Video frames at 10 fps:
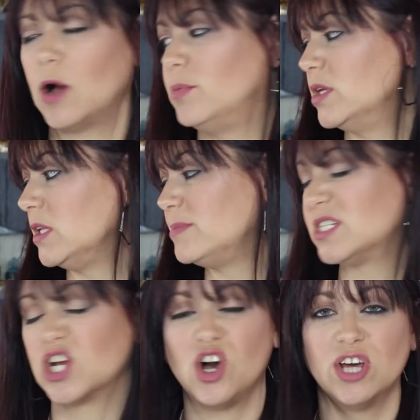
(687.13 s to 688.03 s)
I'll put
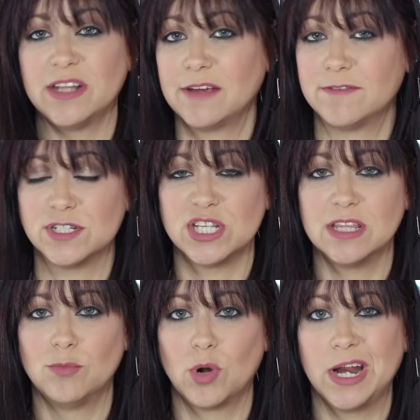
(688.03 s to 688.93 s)
lipstick on like first thing
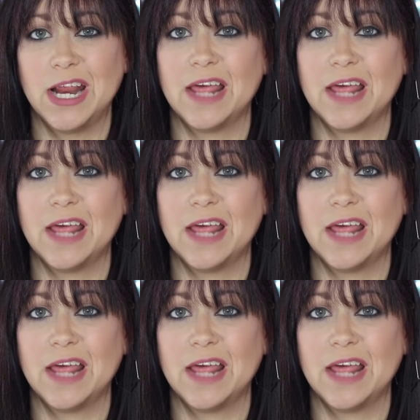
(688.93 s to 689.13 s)
in the morning